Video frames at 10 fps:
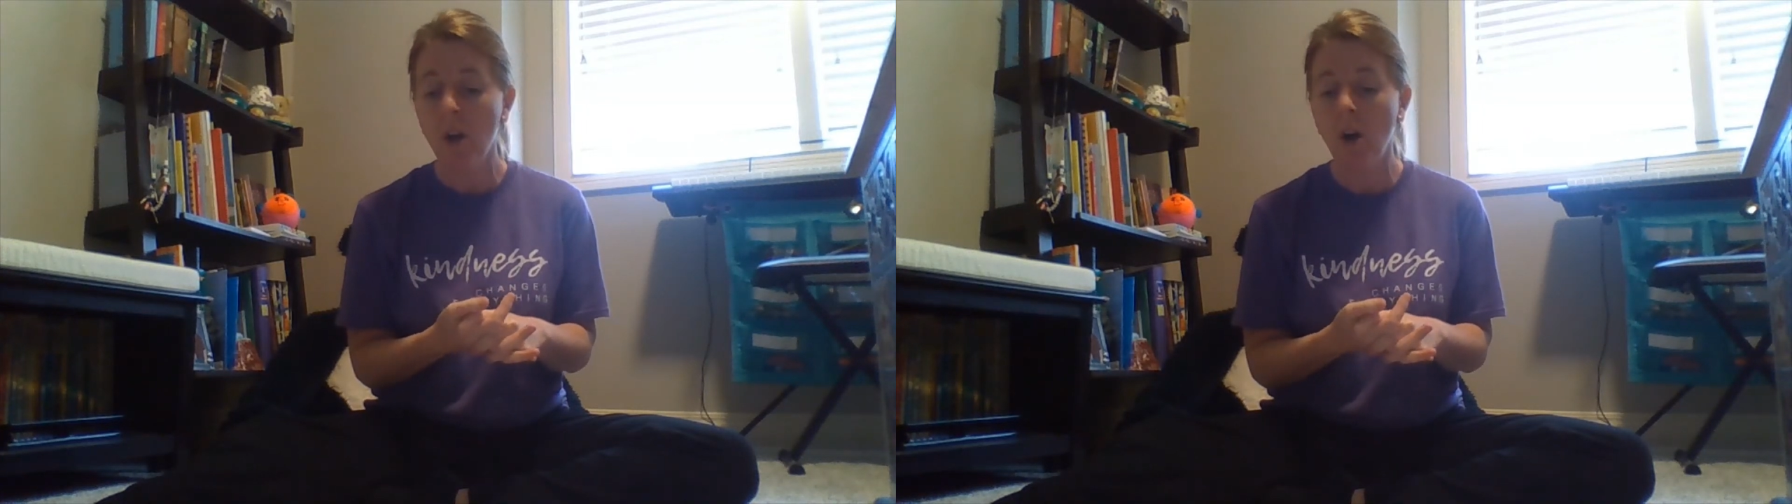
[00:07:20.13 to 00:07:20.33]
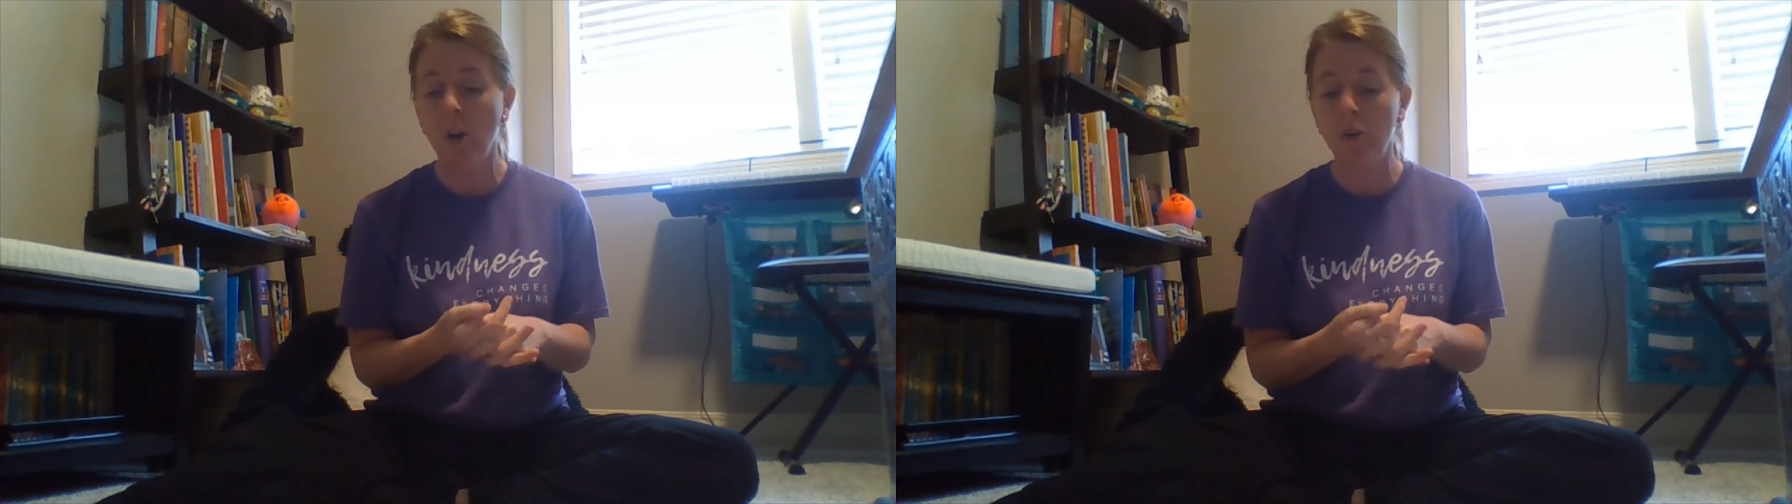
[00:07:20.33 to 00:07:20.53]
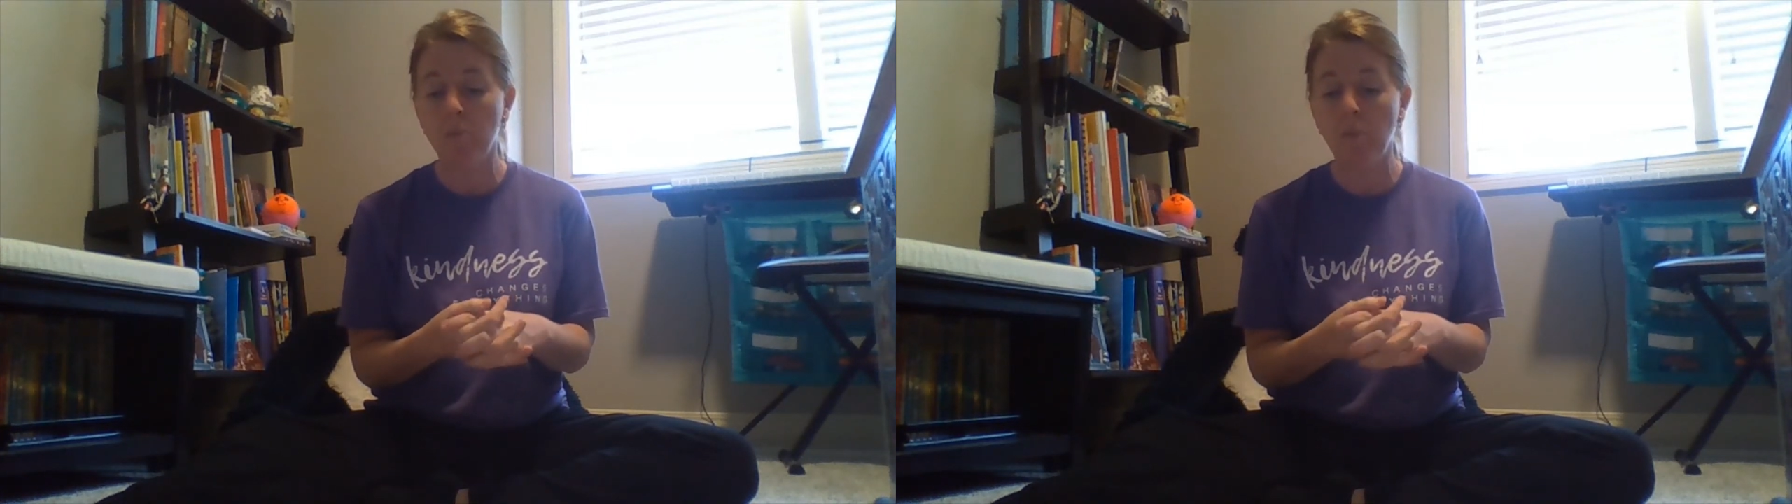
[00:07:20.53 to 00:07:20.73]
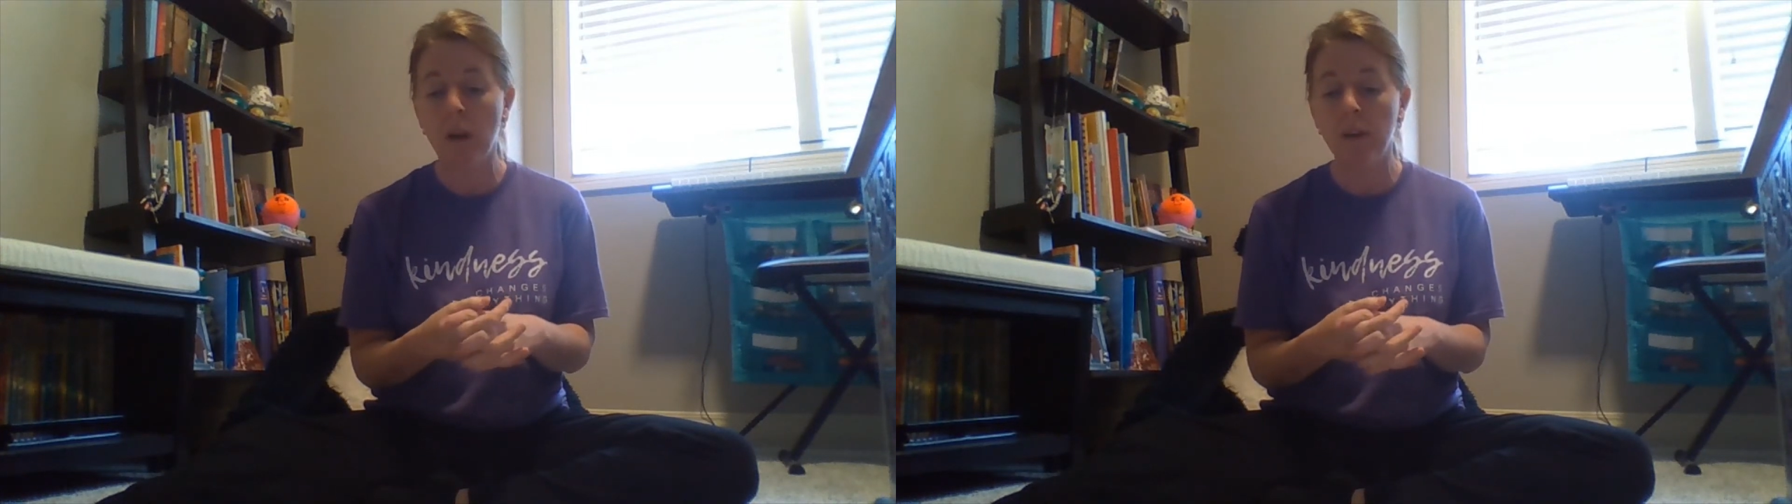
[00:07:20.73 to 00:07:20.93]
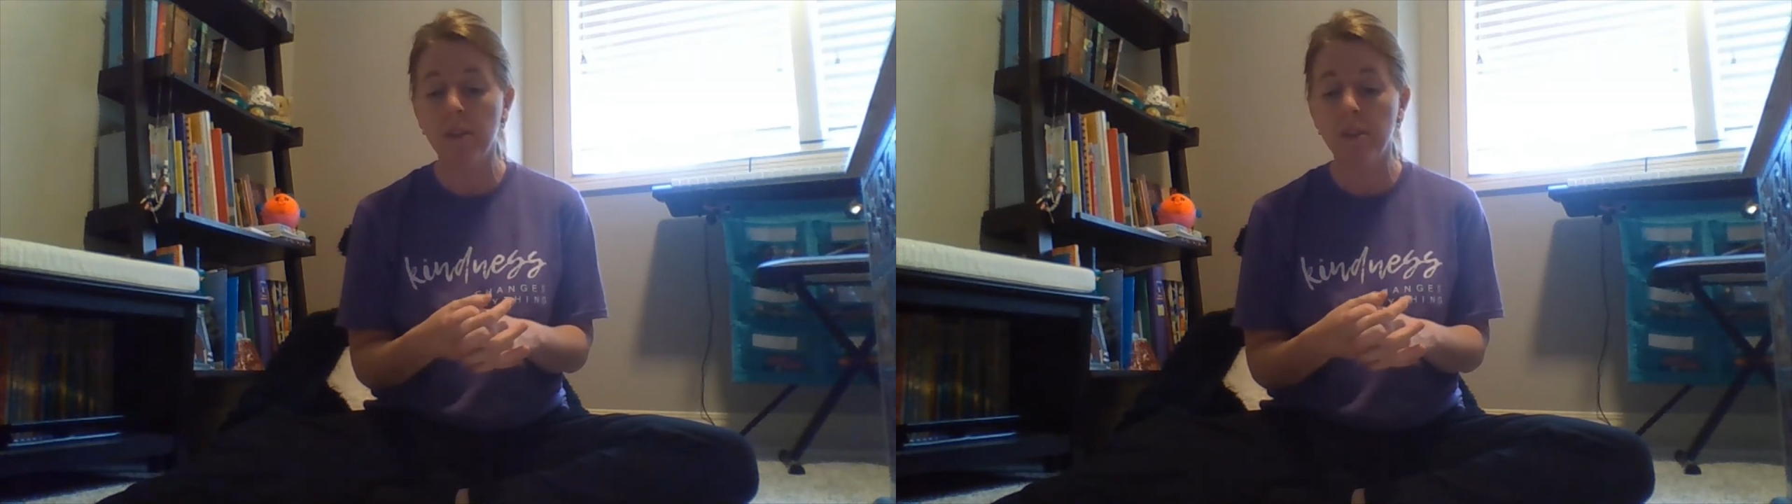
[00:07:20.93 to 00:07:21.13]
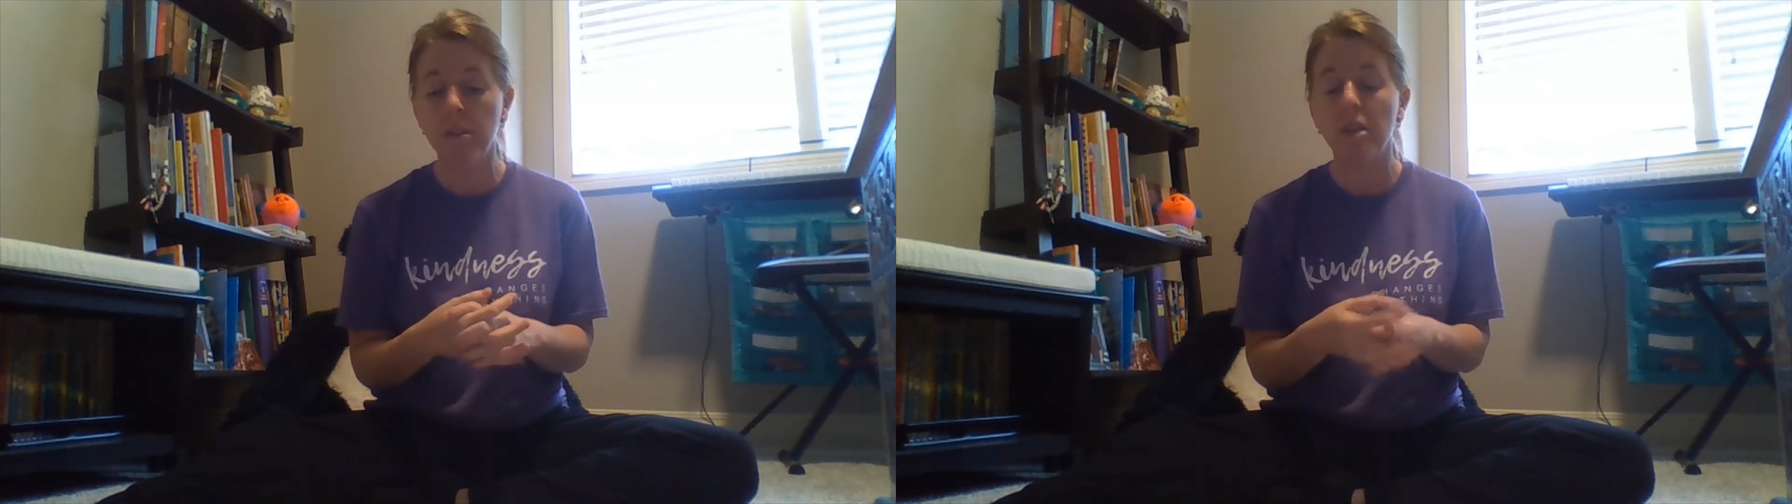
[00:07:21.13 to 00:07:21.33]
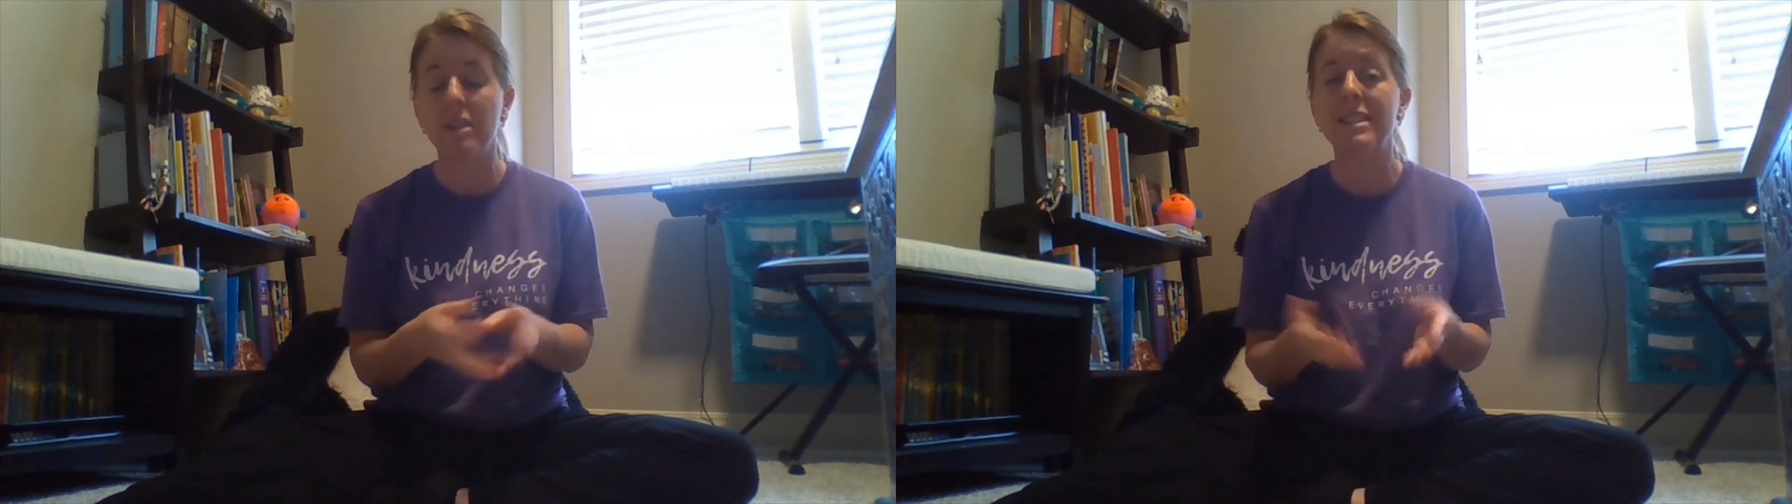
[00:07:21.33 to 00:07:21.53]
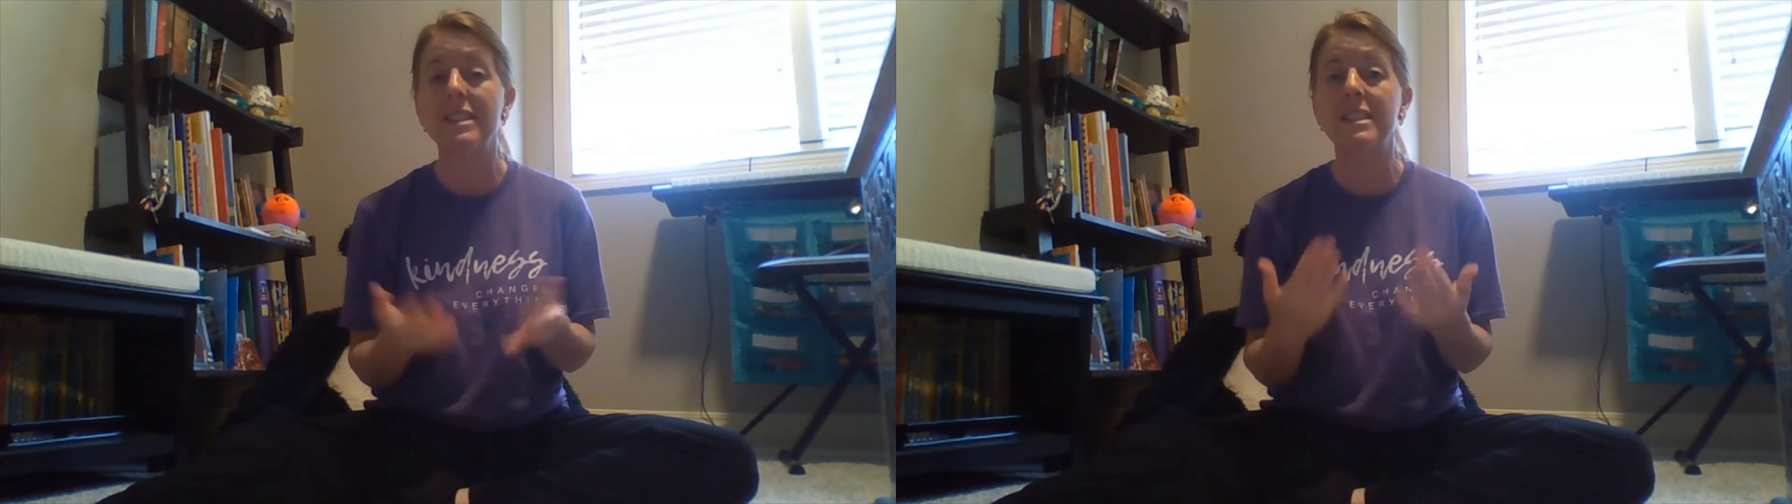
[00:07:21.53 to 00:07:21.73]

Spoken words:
on your breath to